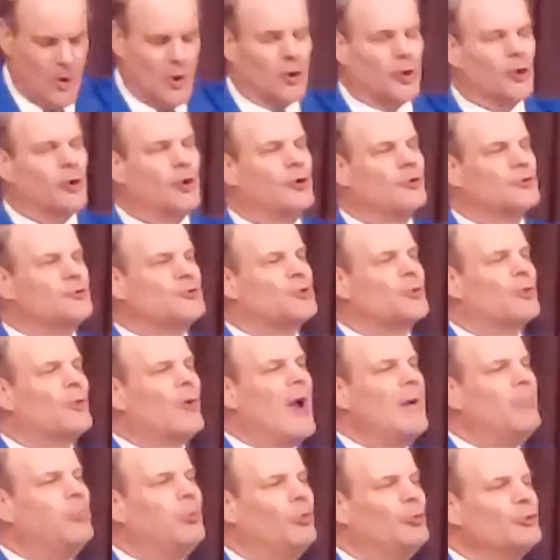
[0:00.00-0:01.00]
Her
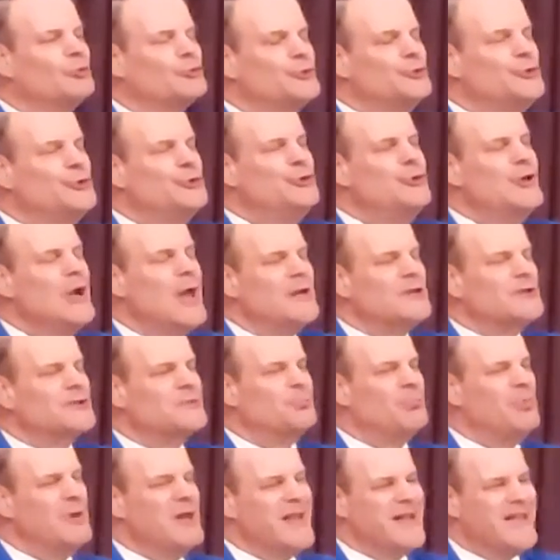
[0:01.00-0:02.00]
troubles
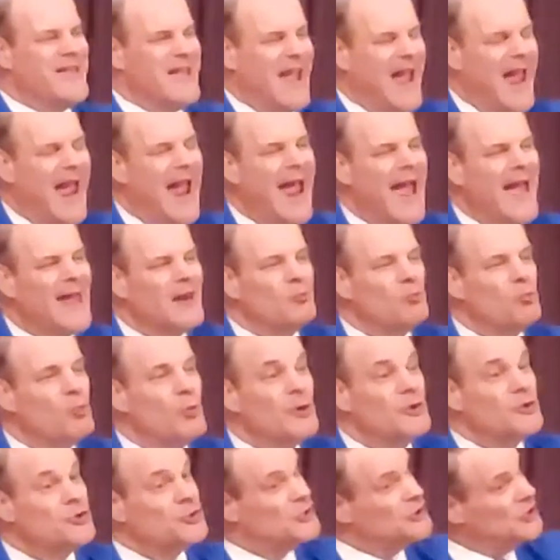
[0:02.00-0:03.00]
just began
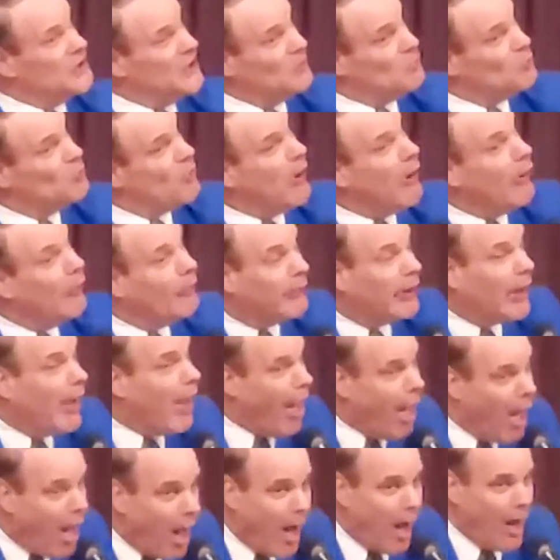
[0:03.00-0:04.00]
when she woke
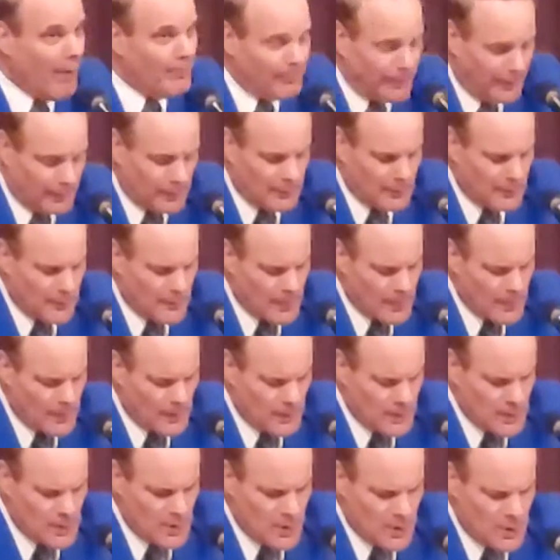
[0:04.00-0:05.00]
up.
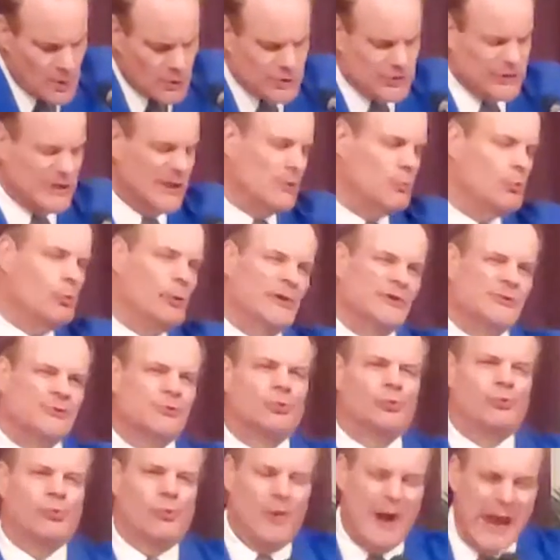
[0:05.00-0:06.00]
She was
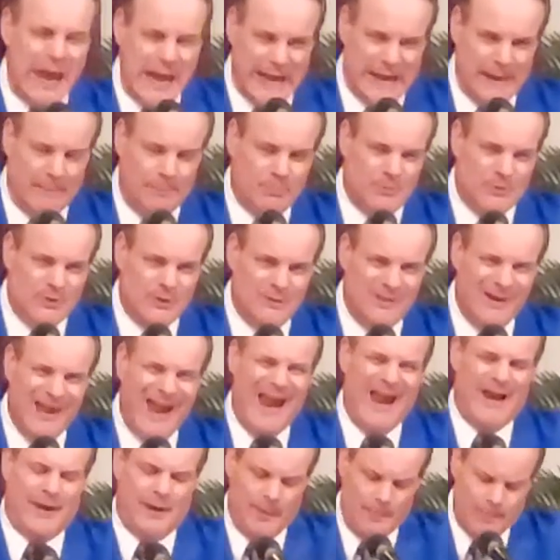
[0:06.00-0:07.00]
raped
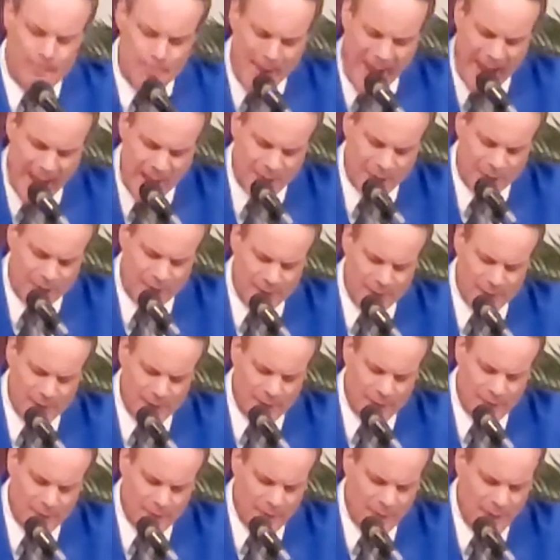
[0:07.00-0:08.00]
and
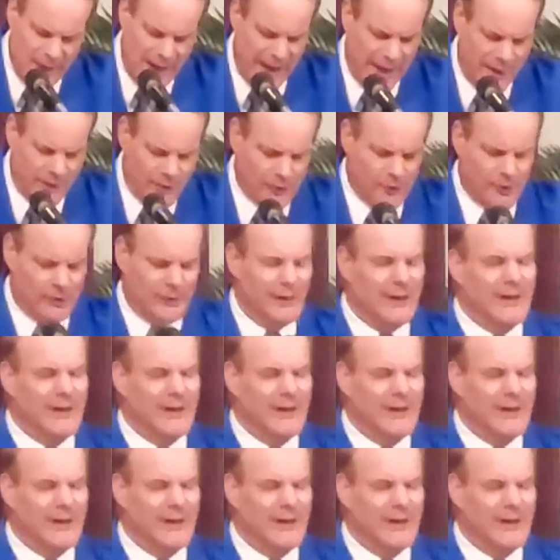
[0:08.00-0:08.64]
abandoned, and her